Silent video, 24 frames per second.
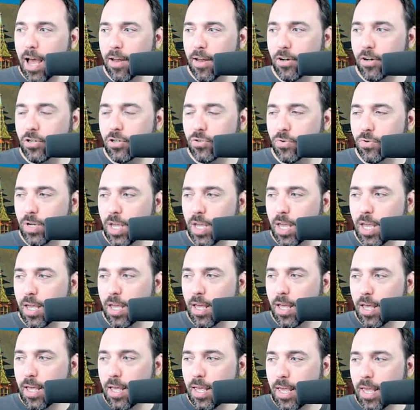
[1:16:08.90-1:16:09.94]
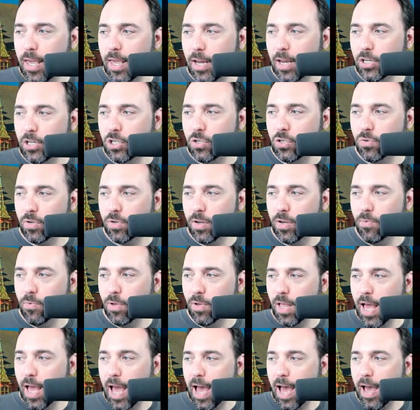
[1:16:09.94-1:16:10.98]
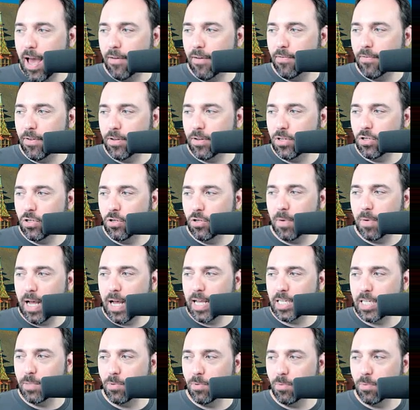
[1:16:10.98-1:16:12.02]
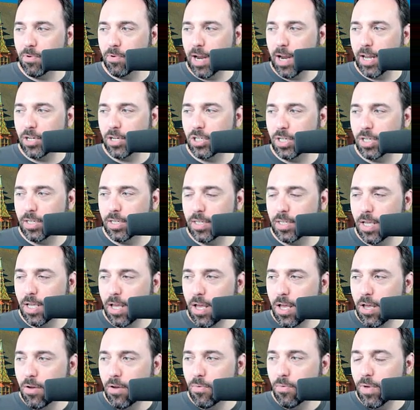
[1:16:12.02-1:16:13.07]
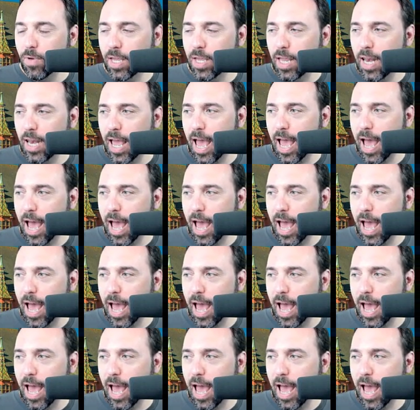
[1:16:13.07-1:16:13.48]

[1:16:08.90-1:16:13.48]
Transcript: we're building out a tree. Each tree will have 2 possible branches.